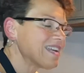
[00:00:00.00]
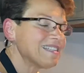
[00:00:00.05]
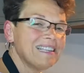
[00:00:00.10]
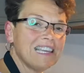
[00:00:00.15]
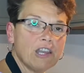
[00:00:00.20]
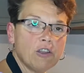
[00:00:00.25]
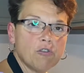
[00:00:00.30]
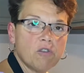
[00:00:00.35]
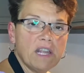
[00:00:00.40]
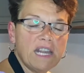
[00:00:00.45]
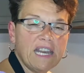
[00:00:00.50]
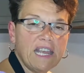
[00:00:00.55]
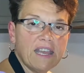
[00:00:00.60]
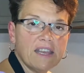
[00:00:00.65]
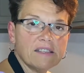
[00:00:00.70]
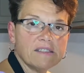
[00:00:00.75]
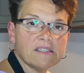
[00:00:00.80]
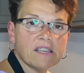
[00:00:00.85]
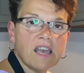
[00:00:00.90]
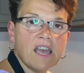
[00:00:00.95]

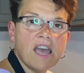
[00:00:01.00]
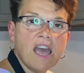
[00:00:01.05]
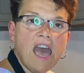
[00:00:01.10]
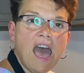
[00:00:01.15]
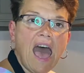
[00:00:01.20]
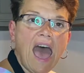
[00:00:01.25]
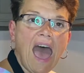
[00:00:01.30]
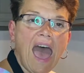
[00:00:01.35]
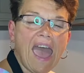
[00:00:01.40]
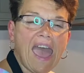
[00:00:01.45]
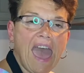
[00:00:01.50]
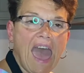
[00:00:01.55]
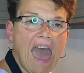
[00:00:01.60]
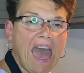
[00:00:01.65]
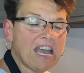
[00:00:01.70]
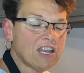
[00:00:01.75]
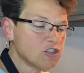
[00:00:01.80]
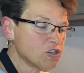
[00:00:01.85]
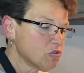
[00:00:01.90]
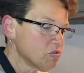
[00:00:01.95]
ingredients. I
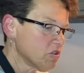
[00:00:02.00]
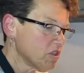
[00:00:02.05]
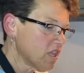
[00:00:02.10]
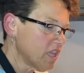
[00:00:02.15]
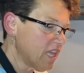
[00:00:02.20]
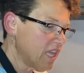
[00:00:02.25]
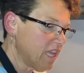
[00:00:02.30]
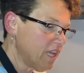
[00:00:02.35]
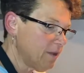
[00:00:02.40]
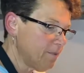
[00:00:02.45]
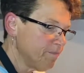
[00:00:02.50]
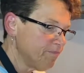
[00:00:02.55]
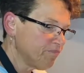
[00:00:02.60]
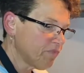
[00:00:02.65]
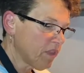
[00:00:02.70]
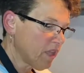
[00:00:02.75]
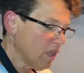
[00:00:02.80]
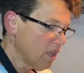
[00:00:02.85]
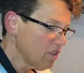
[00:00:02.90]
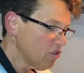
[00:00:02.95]
actually
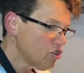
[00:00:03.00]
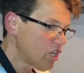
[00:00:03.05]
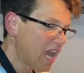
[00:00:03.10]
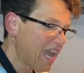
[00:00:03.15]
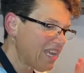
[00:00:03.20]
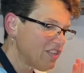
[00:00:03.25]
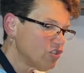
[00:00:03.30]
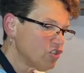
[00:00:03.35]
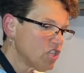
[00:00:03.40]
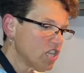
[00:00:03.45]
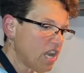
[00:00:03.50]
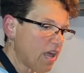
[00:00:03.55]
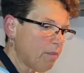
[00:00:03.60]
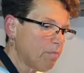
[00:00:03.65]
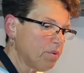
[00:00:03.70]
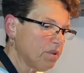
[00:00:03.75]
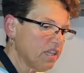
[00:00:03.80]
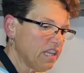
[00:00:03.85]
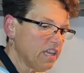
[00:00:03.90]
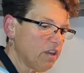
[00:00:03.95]
changed it up
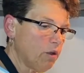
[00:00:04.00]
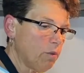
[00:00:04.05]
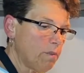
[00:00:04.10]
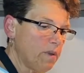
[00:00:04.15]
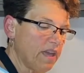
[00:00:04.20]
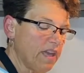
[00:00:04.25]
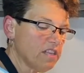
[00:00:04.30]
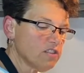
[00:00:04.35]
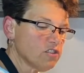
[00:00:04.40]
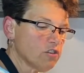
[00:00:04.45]
a little bit.